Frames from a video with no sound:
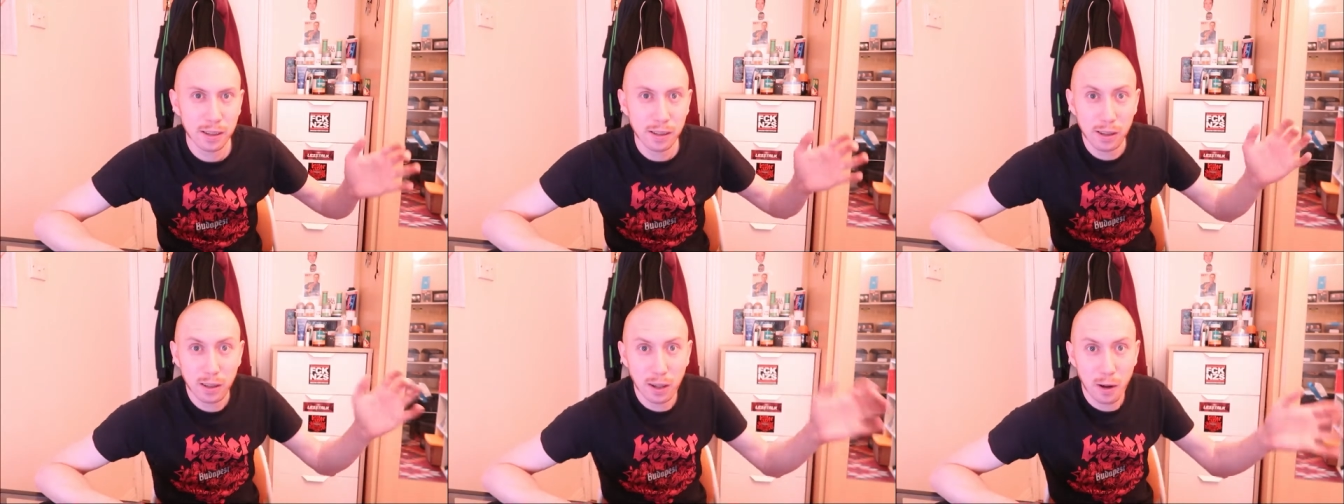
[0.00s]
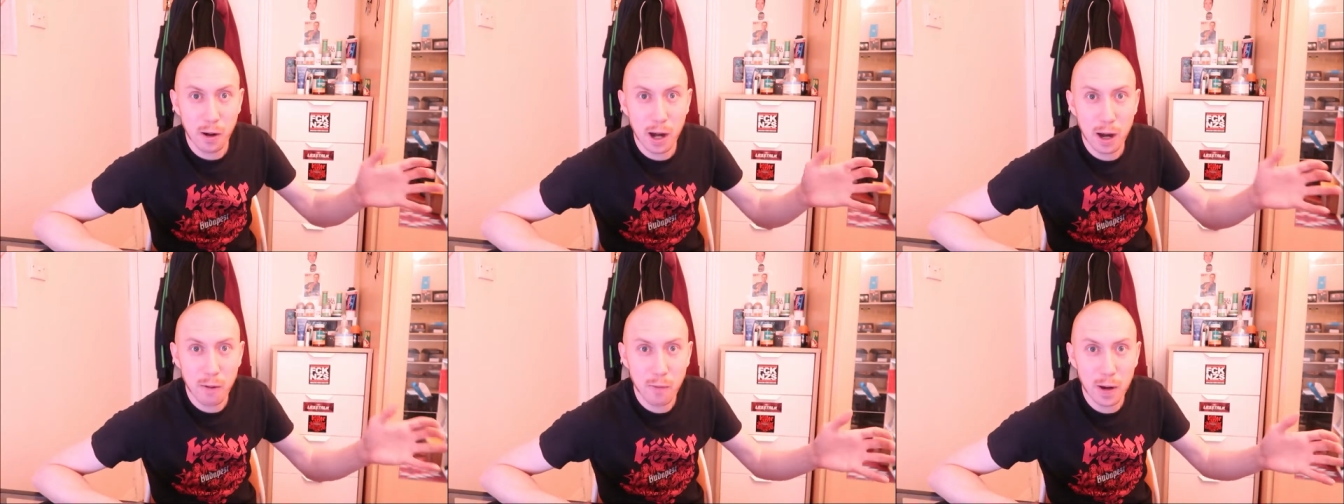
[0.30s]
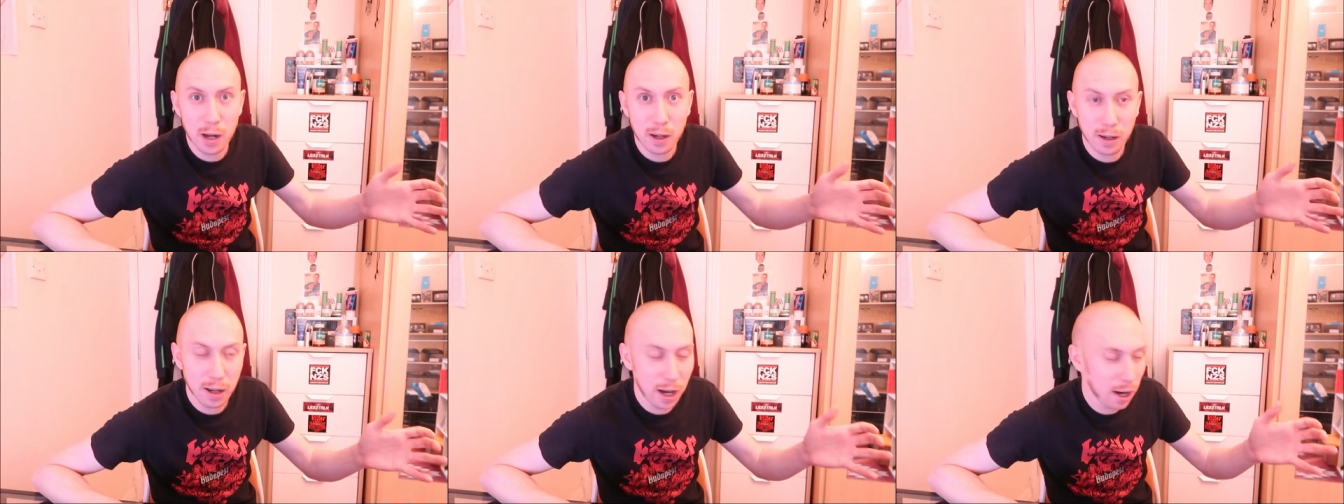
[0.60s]
the
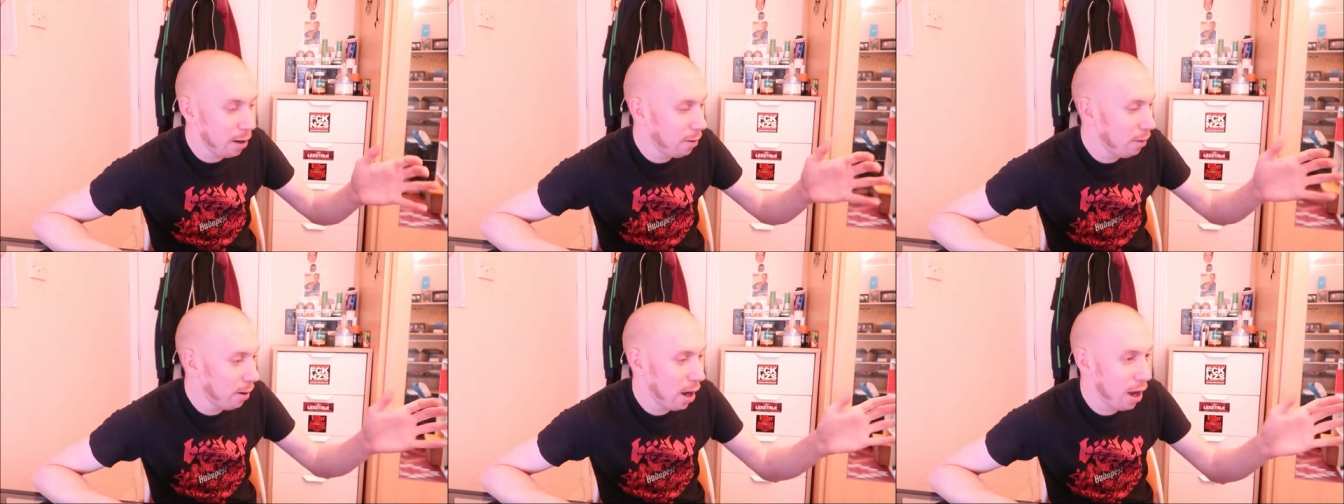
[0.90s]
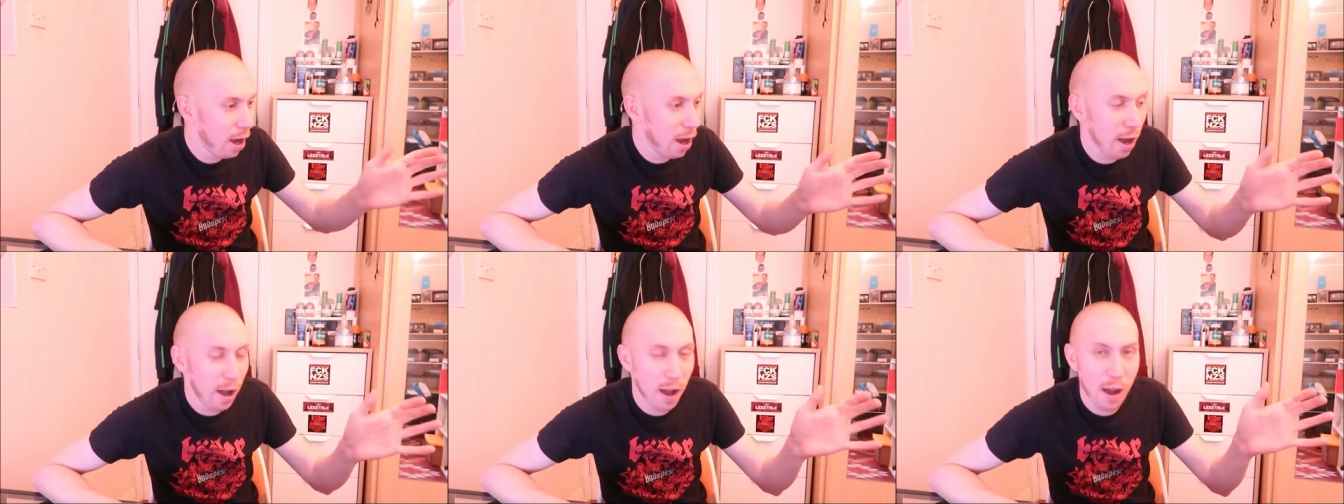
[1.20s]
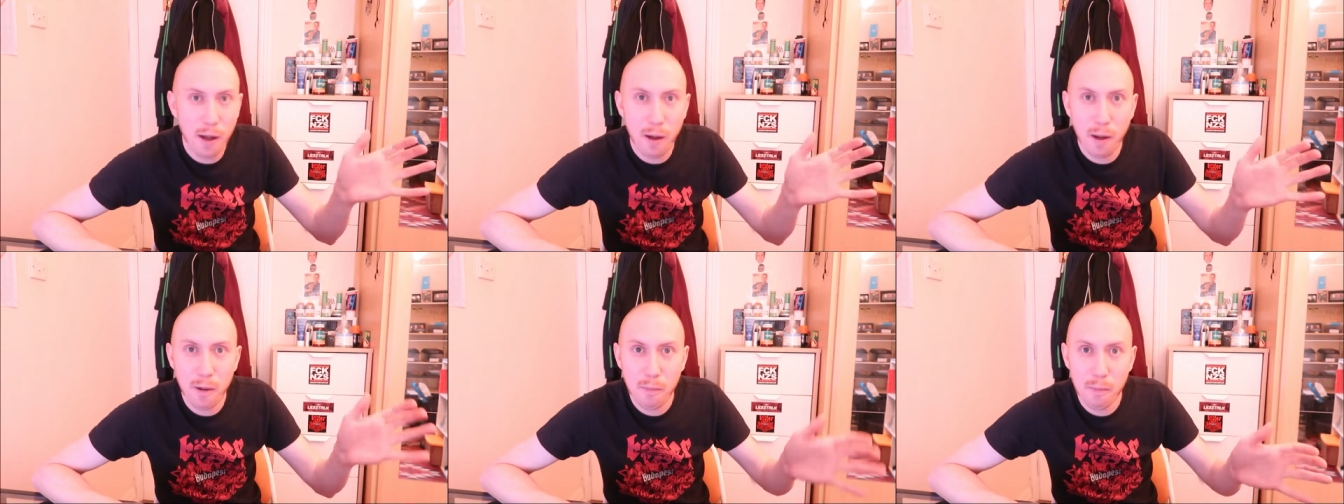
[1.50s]

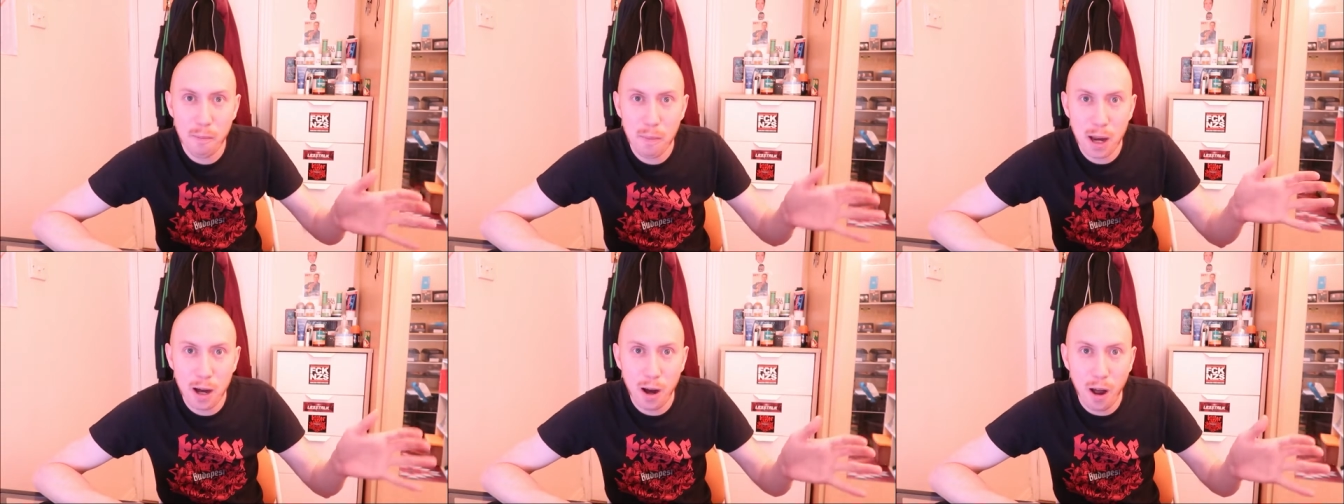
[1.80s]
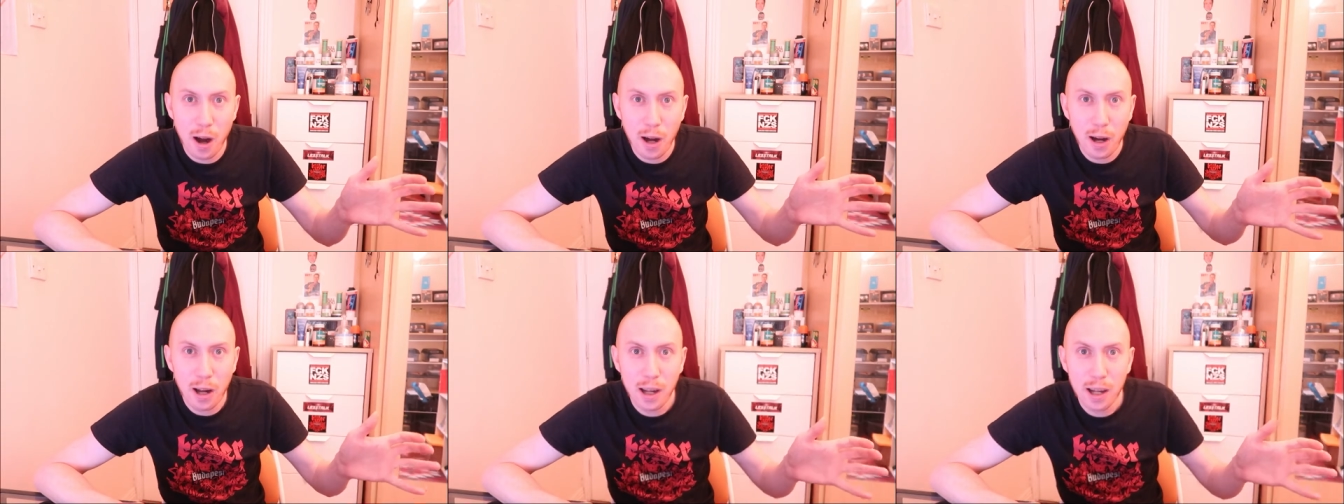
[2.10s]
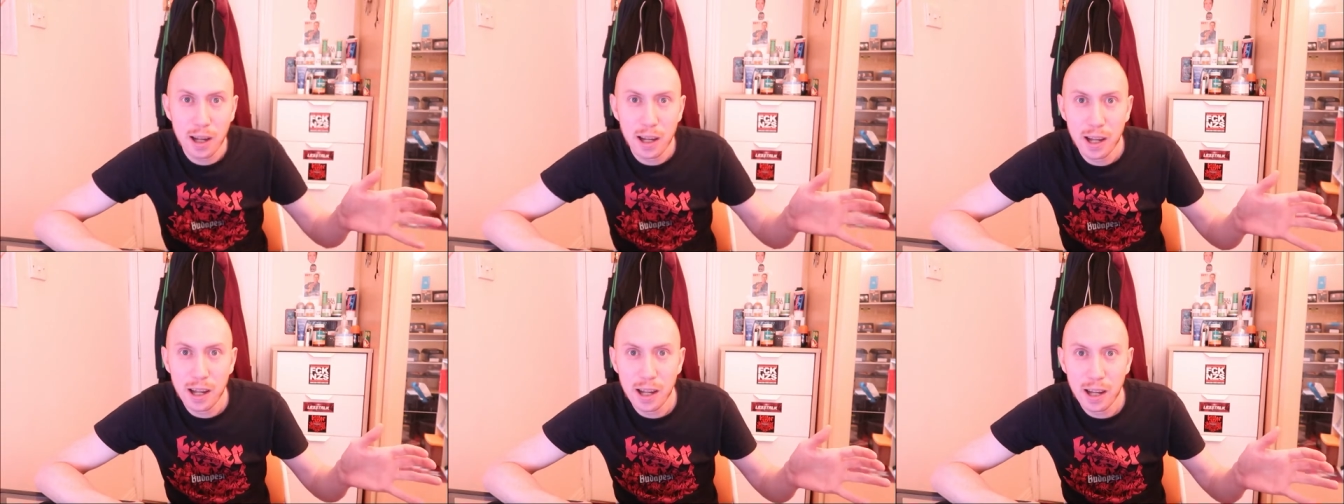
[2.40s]
rear mirror,
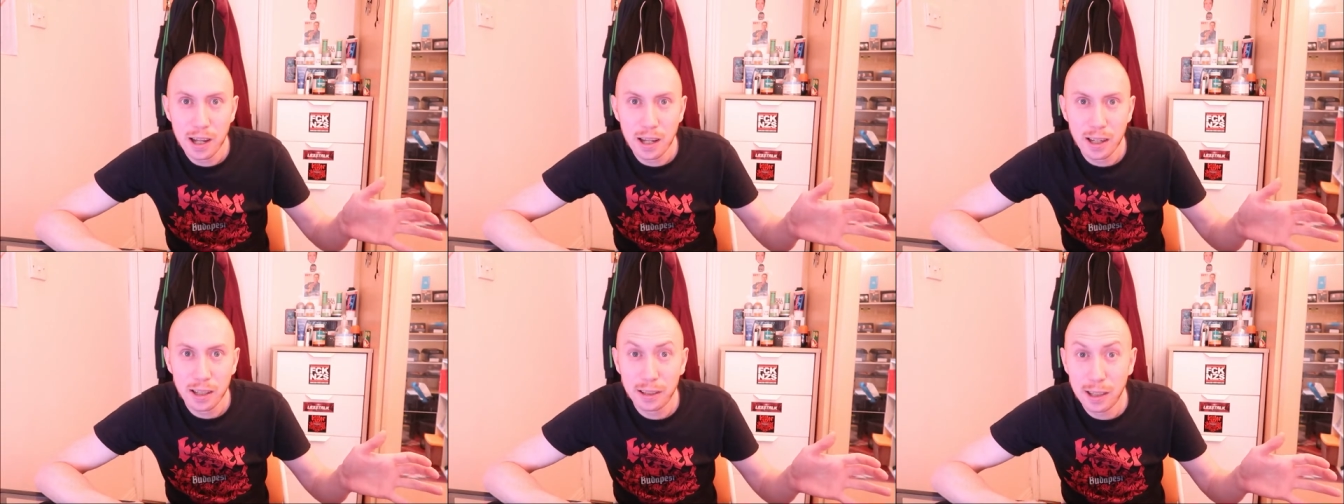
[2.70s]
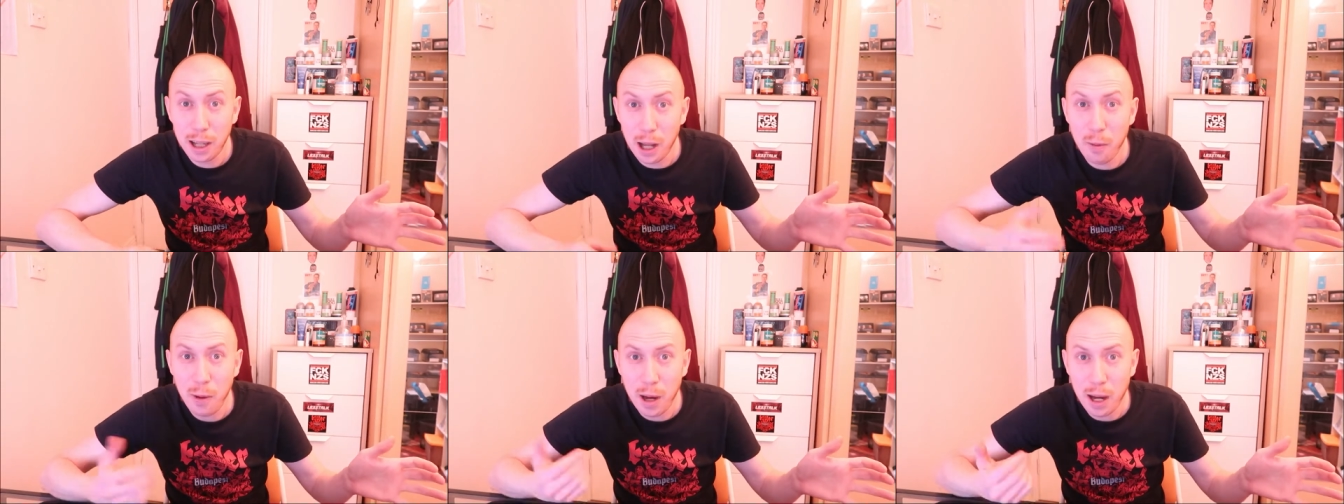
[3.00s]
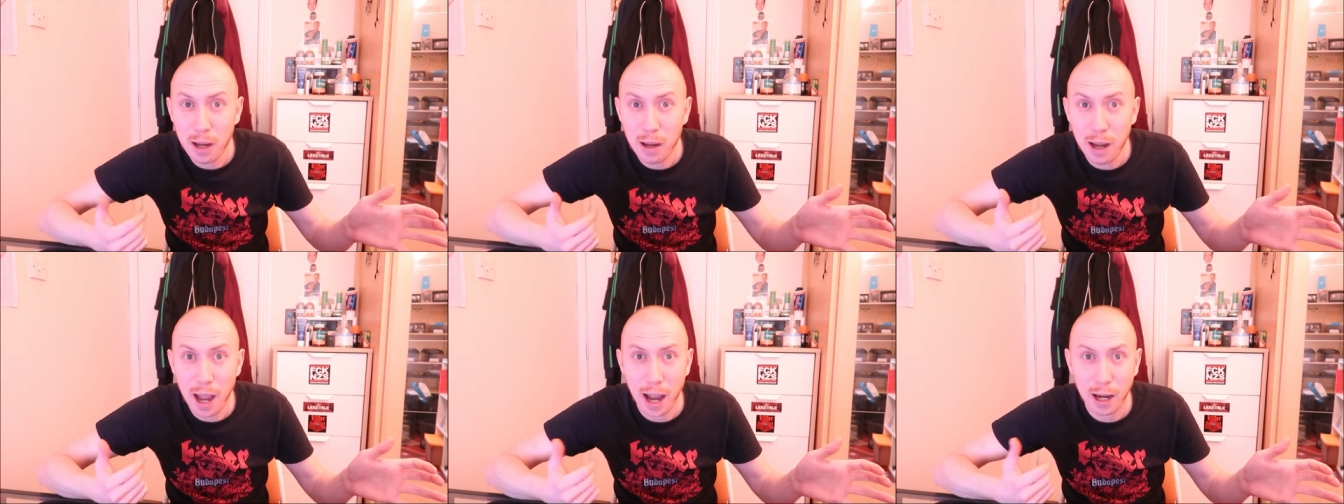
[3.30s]
till
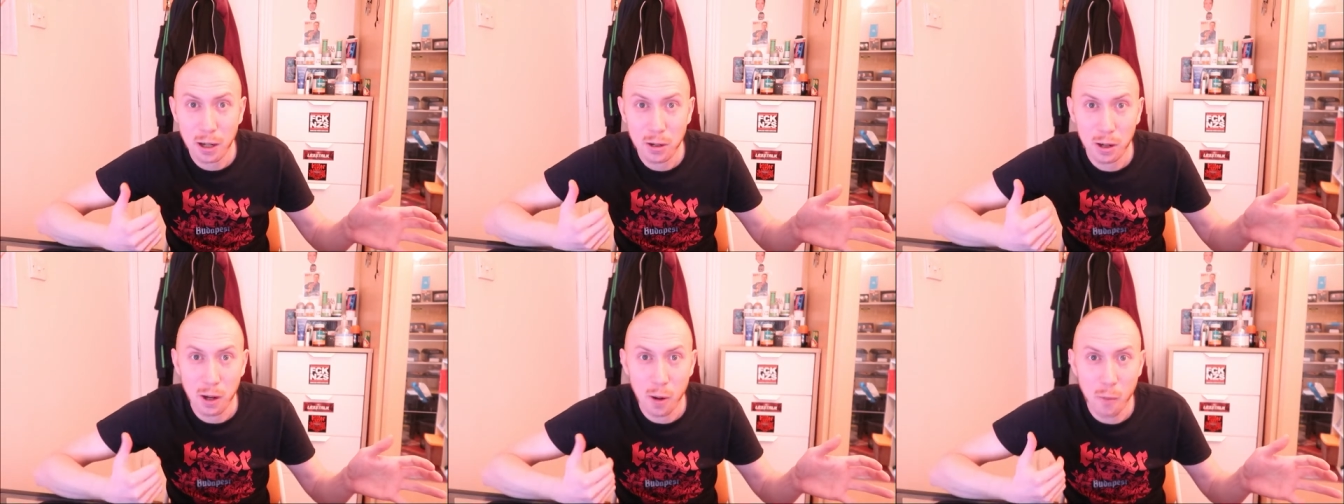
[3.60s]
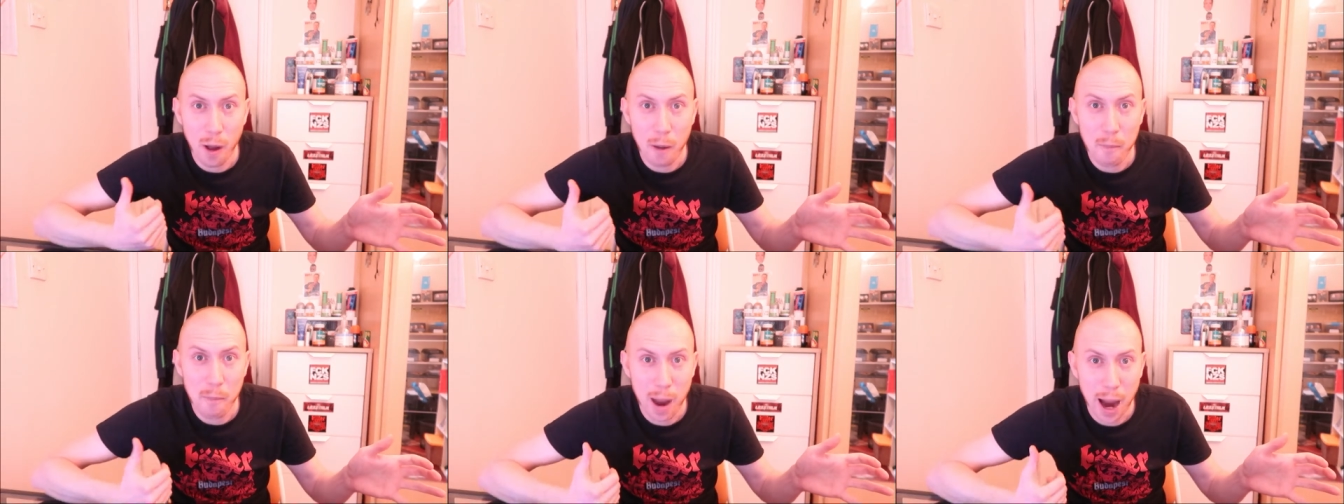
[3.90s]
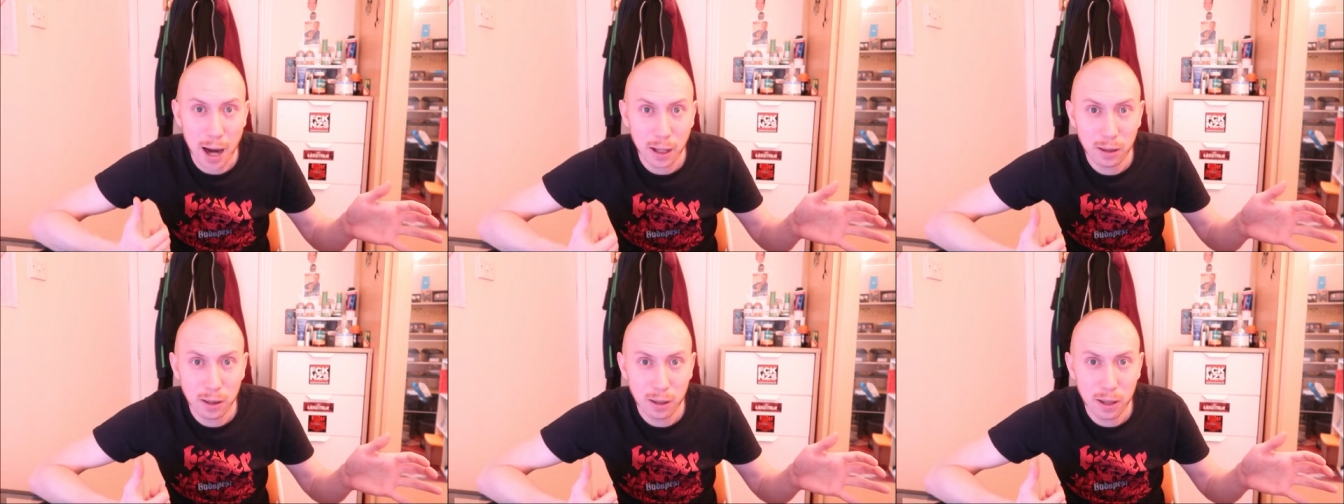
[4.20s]
we actually went
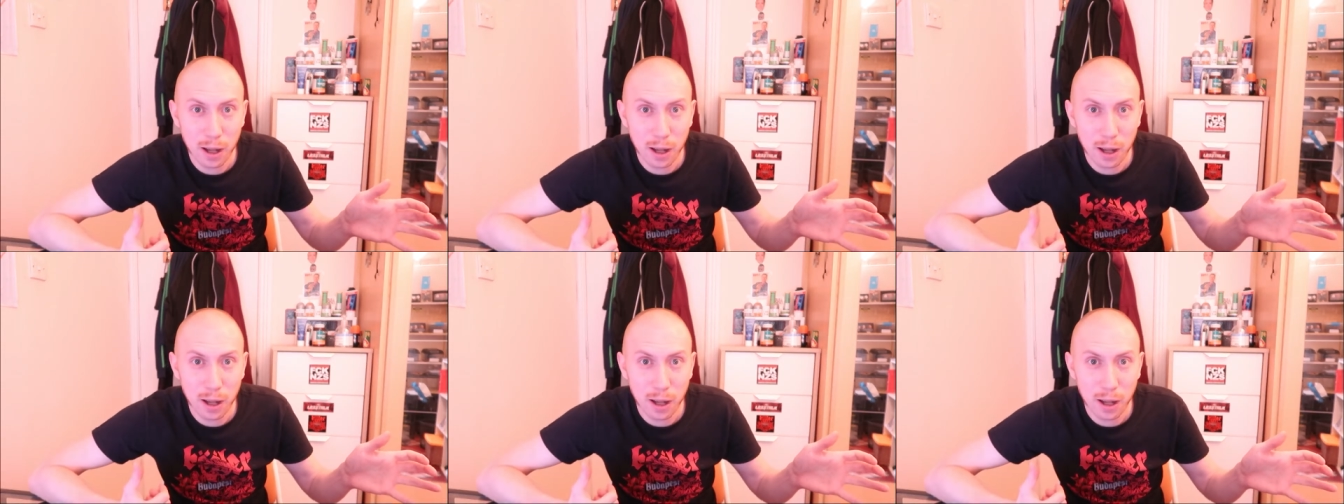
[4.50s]
back to